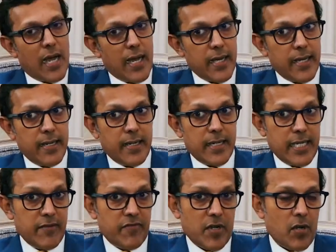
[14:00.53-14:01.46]
I
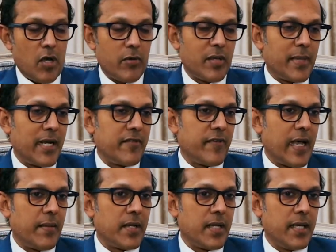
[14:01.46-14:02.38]
live along with my
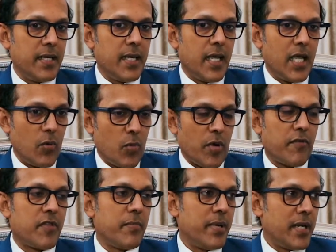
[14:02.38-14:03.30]
family in one
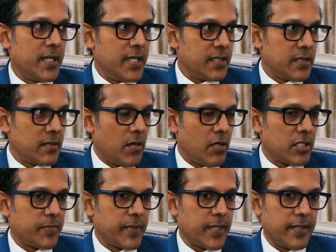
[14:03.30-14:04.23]
of the buildings in the
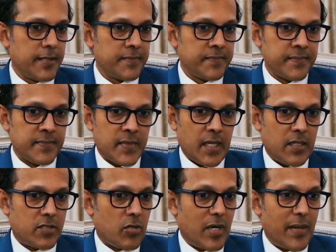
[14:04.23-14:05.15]
hospital.
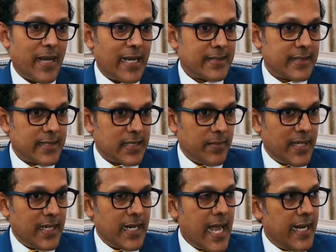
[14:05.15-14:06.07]
So I'm
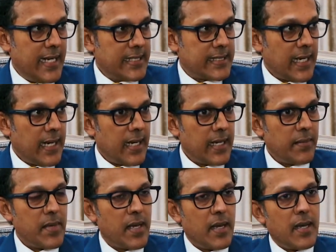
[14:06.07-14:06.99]
accessible at any
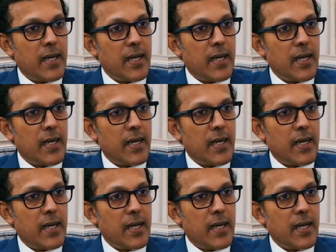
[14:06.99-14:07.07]
time.